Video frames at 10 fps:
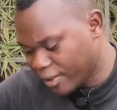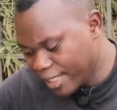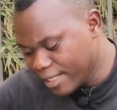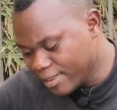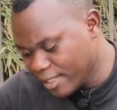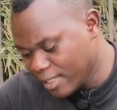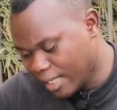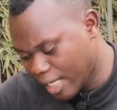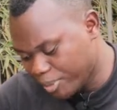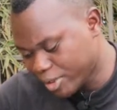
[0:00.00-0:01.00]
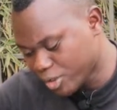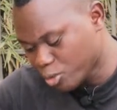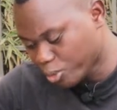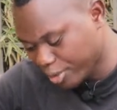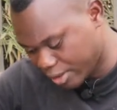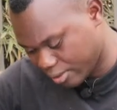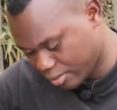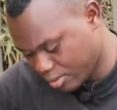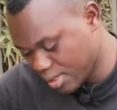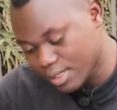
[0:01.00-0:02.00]
anything happens to me,
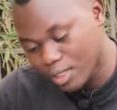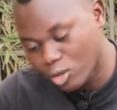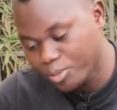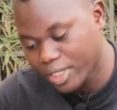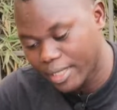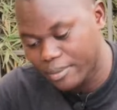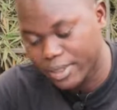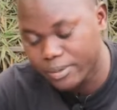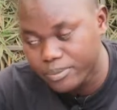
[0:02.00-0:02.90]
this is the OB number.